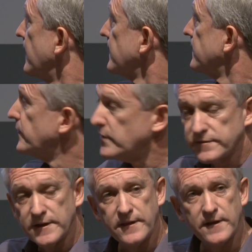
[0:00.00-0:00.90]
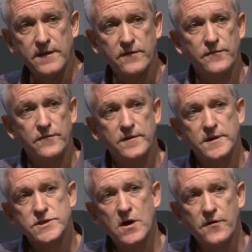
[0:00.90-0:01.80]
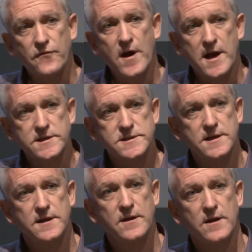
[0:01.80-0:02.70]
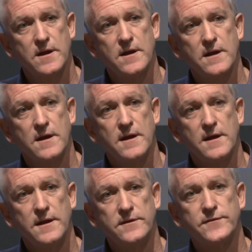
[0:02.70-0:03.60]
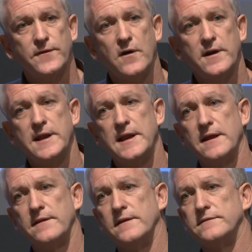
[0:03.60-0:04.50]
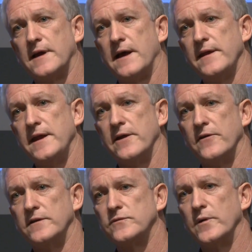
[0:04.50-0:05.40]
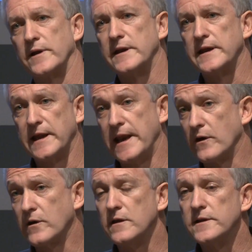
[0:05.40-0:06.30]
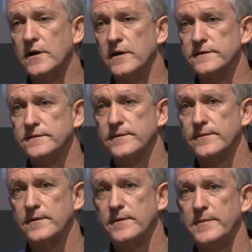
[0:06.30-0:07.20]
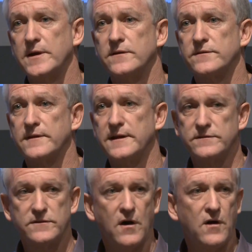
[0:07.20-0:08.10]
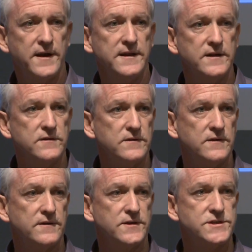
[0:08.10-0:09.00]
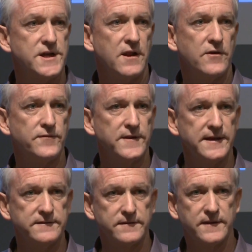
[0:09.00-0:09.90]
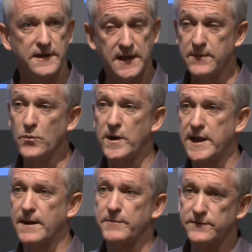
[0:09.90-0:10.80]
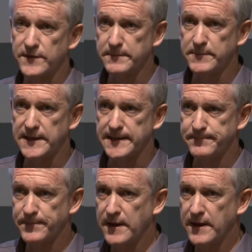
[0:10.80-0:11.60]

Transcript: Conversely, the giant rush is finding there's other areas where it can now colonise because of these tiny little shallow floods that keep wetting up the floodplain.